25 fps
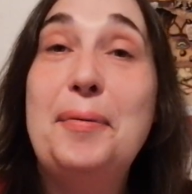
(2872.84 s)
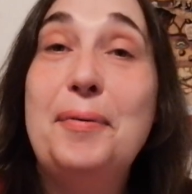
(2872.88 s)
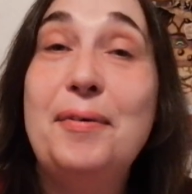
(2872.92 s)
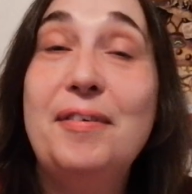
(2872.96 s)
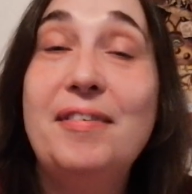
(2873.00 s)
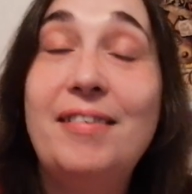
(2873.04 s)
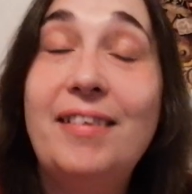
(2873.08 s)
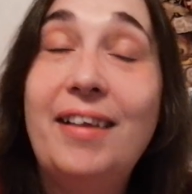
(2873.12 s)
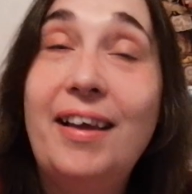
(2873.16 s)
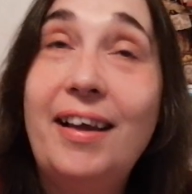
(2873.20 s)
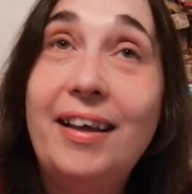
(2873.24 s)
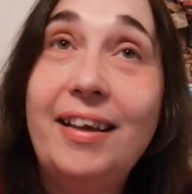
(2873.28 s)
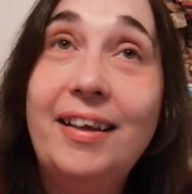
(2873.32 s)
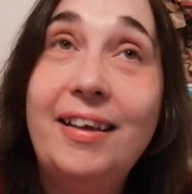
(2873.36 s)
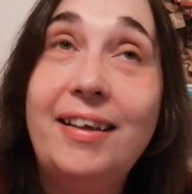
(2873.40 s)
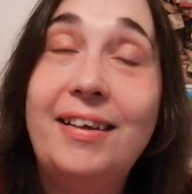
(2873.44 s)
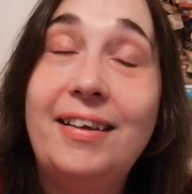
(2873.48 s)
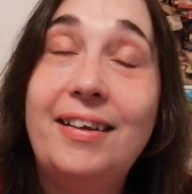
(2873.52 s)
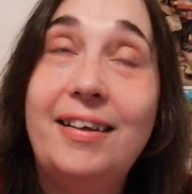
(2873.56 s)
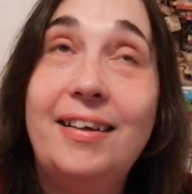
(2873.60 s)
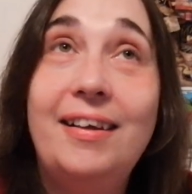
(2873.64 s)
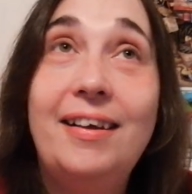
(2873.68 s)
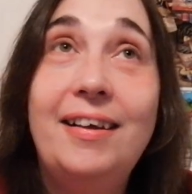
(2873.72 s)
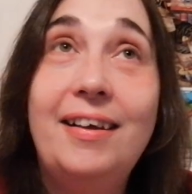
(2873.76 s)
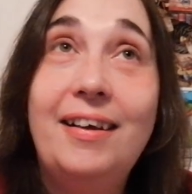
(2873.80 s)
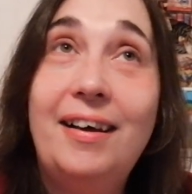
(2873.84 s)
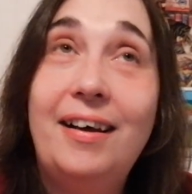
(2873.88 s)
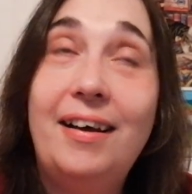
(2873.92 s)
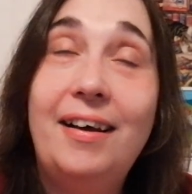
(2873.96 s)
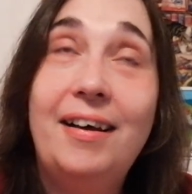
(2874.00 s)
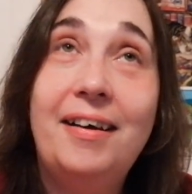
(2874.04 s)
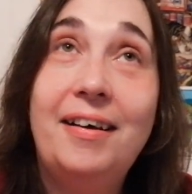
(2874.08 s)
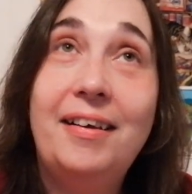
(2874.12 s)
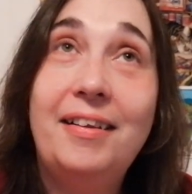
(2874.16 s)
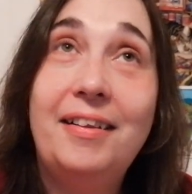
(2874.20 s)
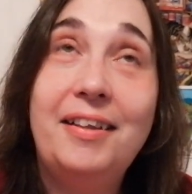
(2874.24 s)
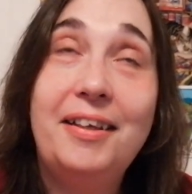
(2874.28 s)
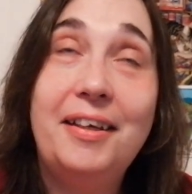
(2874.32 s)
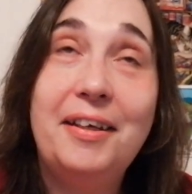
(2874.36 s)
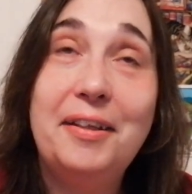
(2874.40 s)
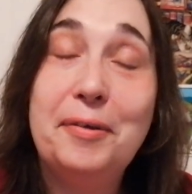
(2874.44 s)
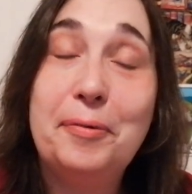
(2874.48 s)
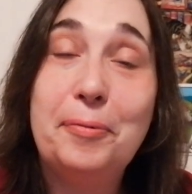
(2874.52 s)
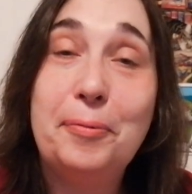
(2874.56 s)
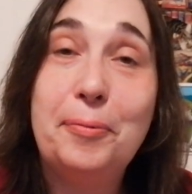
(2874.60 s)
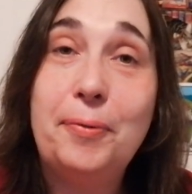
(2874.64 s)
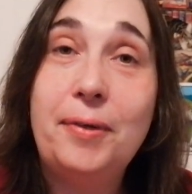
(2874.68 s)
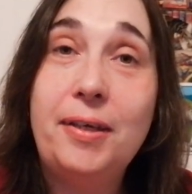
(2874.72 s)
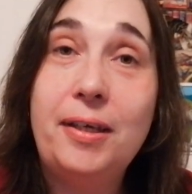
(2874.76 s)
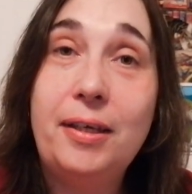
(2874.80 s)
was like uh, the
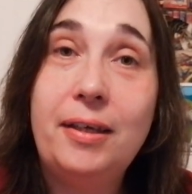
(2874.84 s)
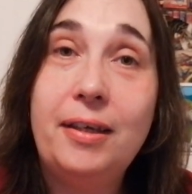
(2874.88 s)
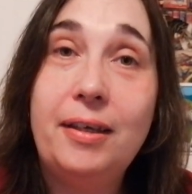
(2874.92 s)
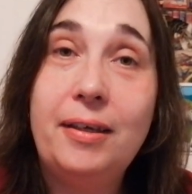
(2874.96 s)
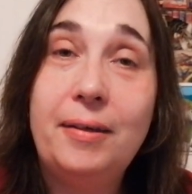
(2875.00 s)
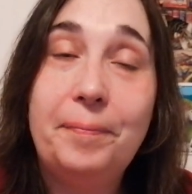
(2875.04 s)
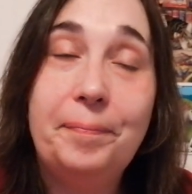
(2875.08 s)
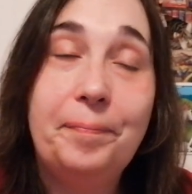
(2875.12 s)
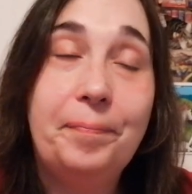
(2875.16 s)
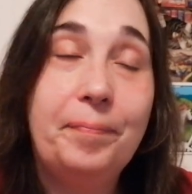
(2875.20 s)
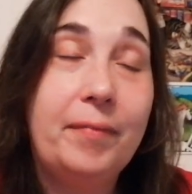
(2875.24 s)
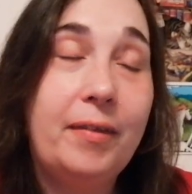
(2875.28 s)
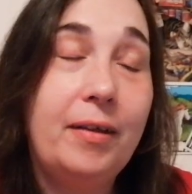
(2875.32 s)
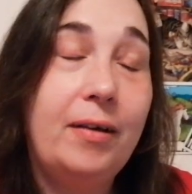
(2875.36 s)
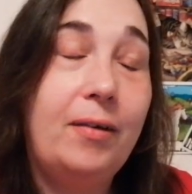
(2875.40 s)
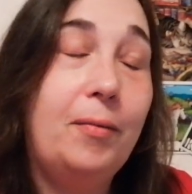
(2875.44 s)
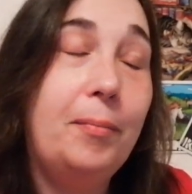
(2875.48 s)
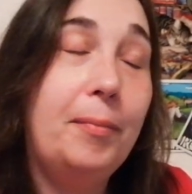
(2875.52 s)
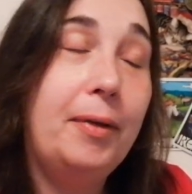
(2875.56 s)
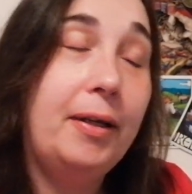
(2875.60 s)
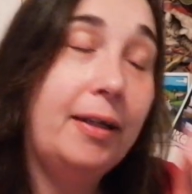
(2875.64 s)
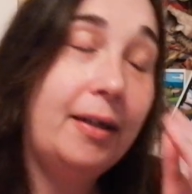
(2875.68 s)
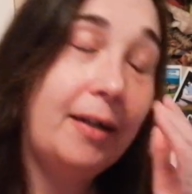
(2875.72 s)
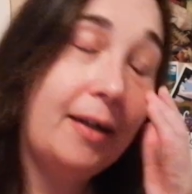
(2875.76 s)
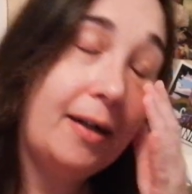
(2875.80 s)
other week. Oh my